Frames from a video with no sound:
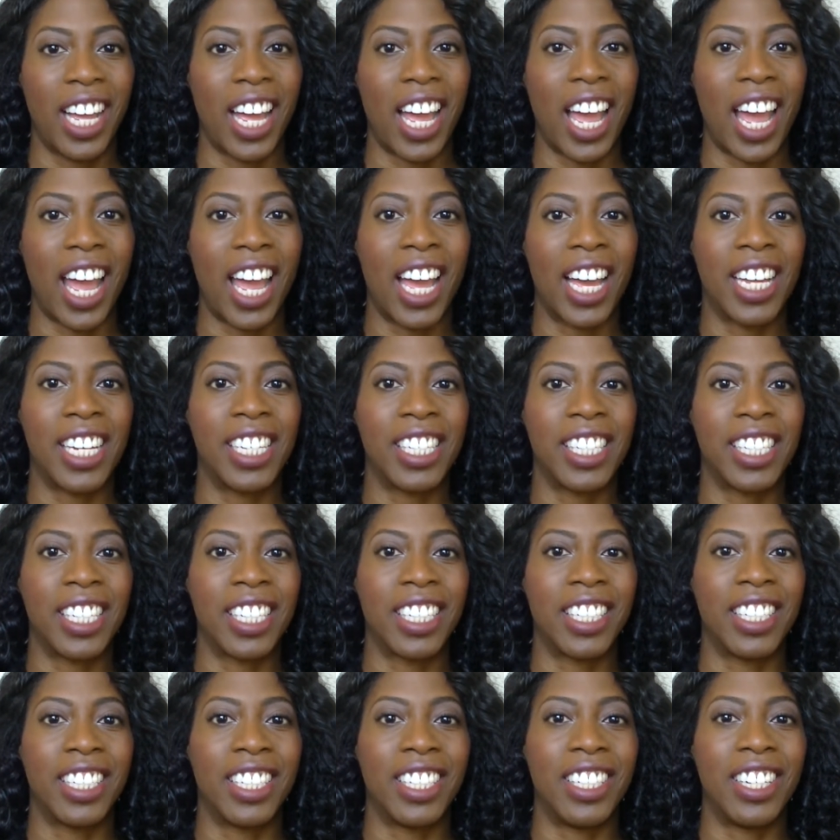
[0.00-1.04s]
and
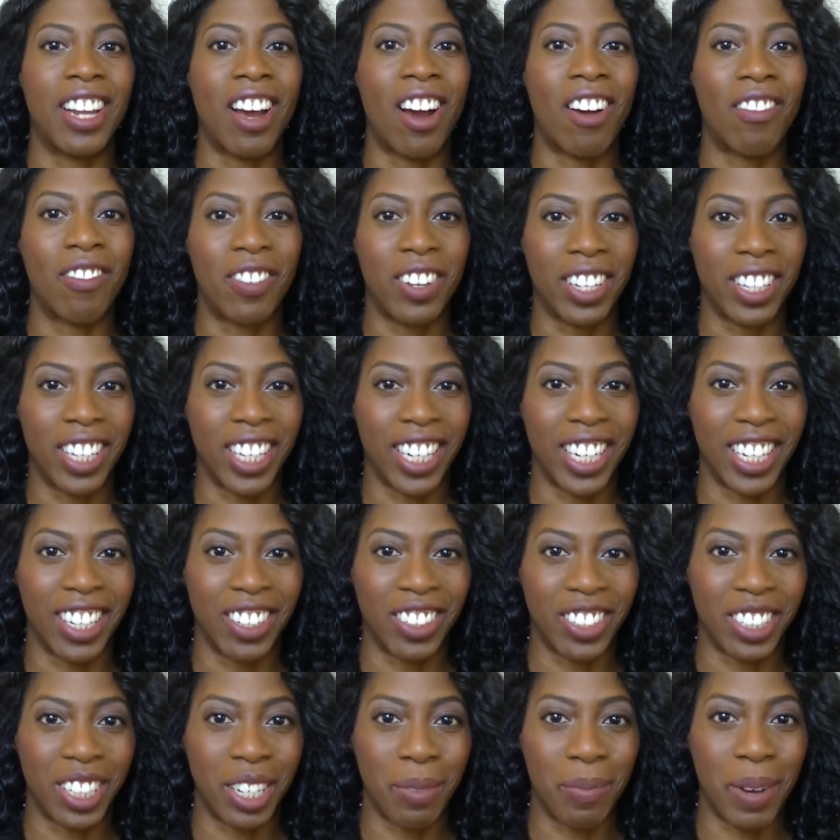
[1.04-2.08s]
not feeling
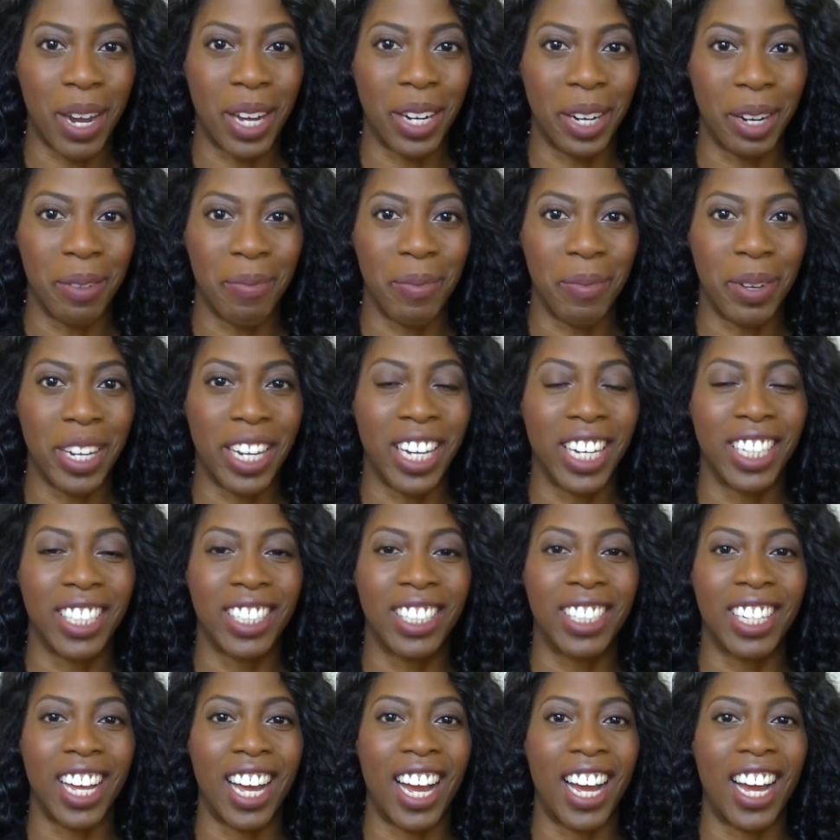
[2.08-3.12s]
guilty about it, because
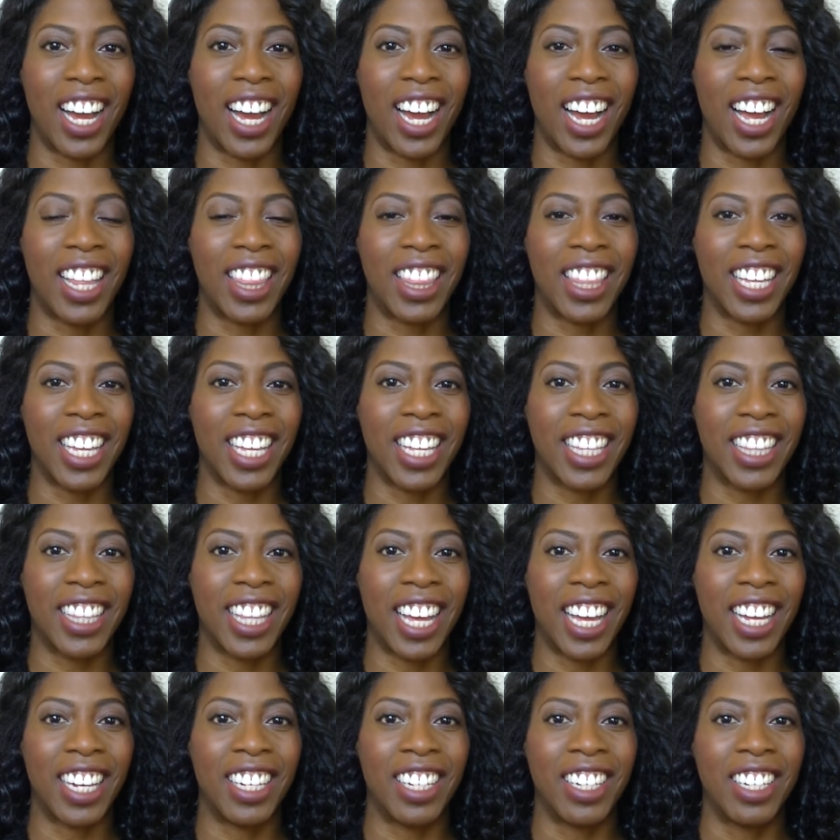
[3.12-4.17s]
I think
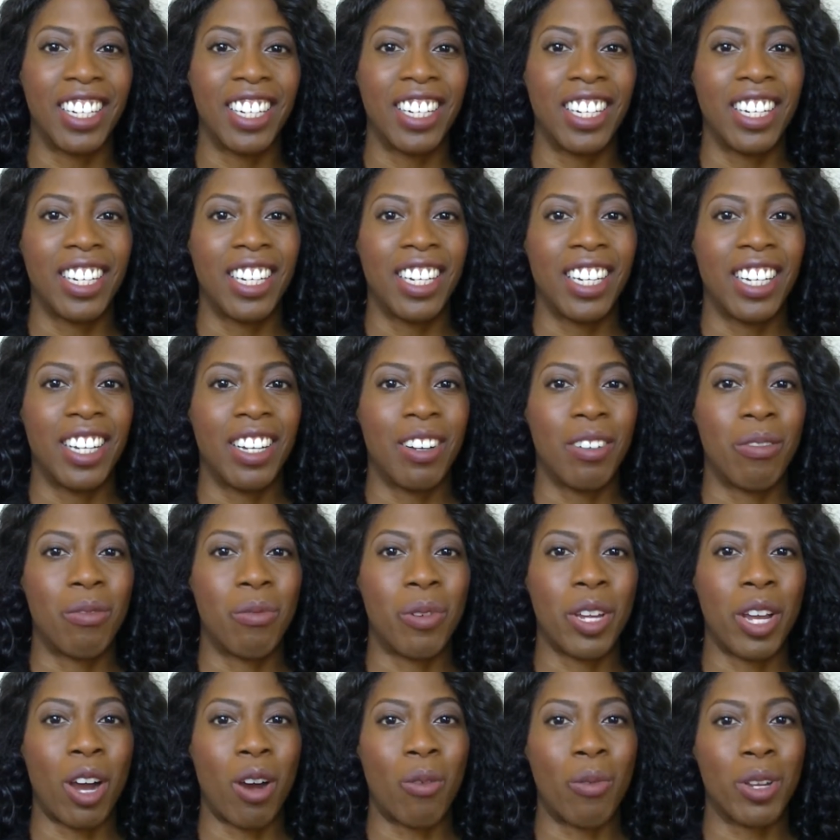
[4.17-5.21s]
that
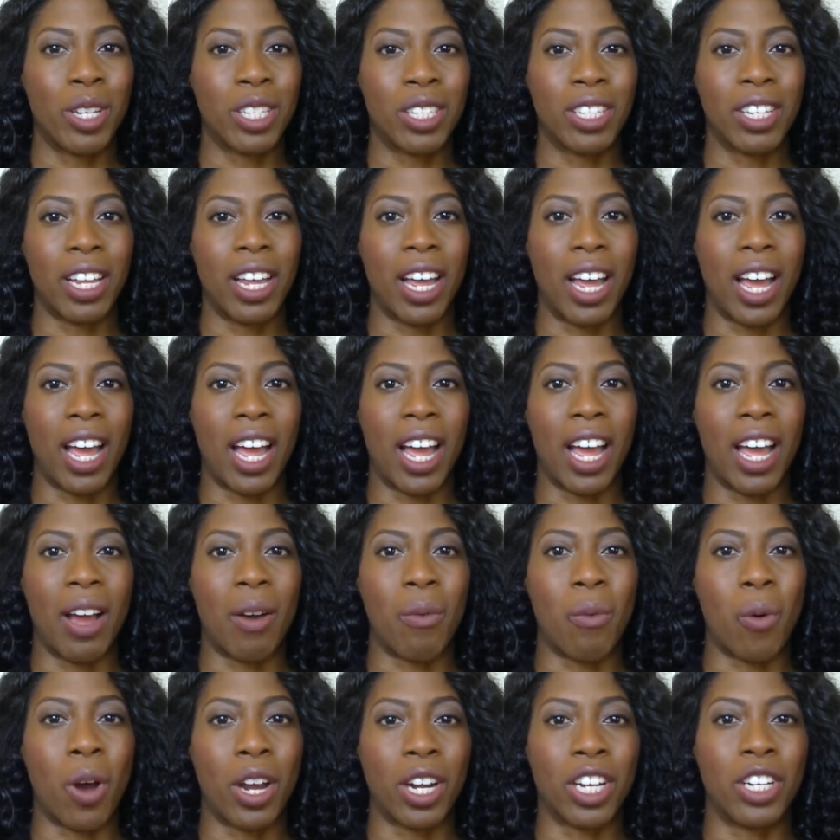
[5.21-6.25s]
we always
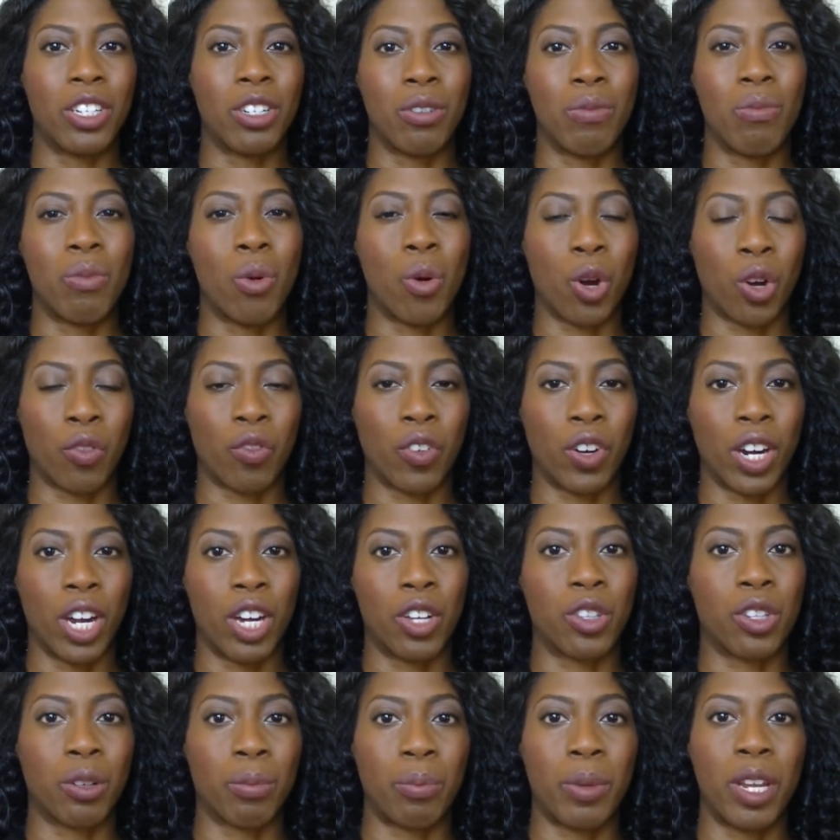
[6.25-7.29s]
want to do more for
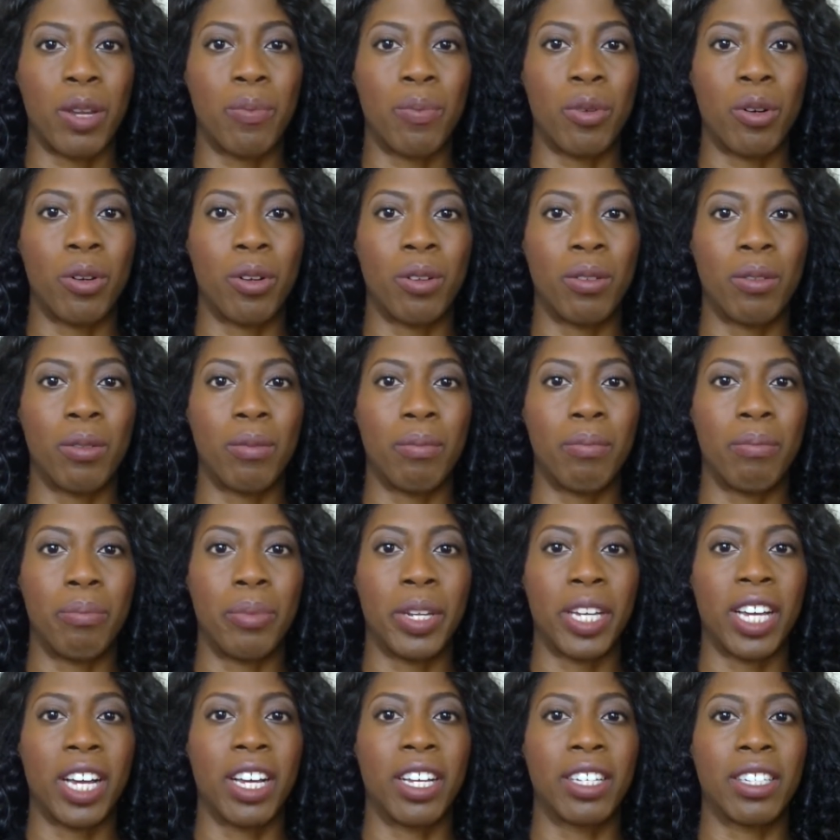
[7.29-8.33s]
other people
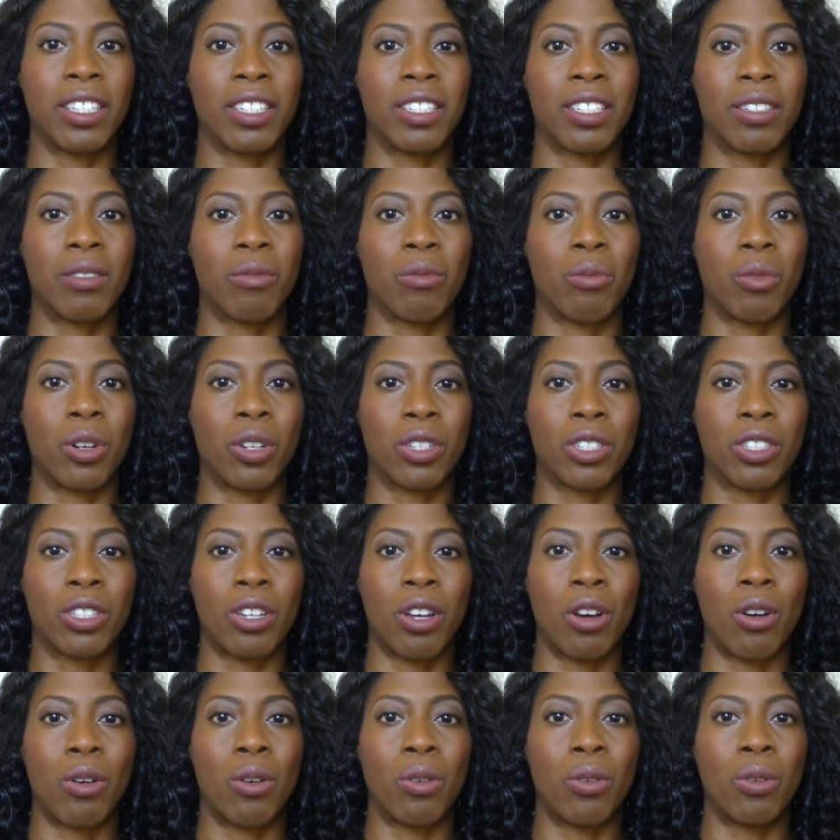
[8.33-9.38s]
because we're
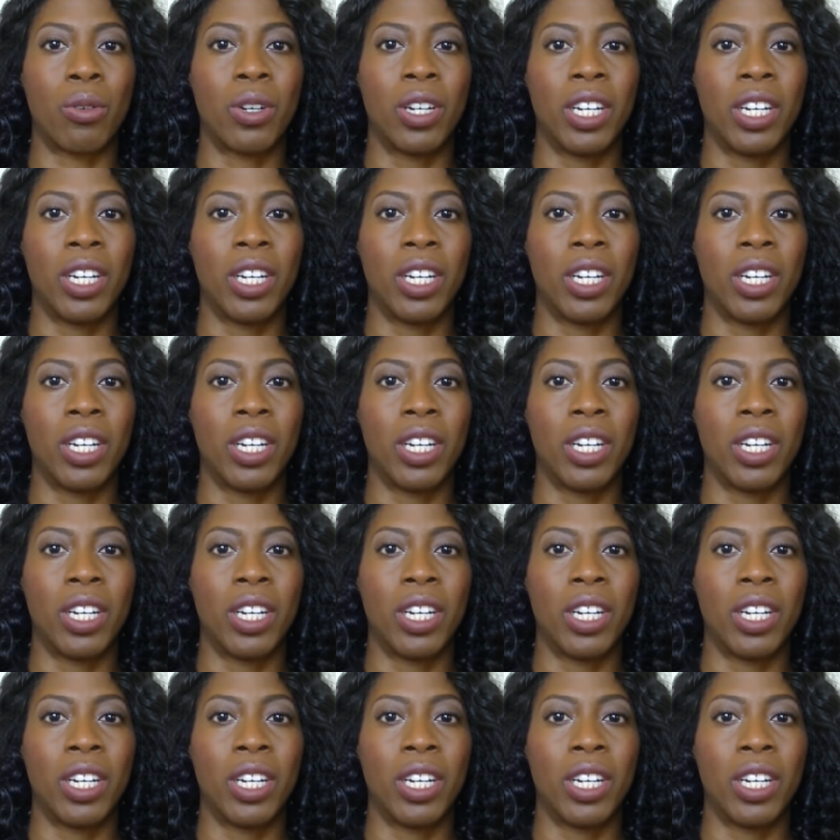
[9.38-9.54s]
so,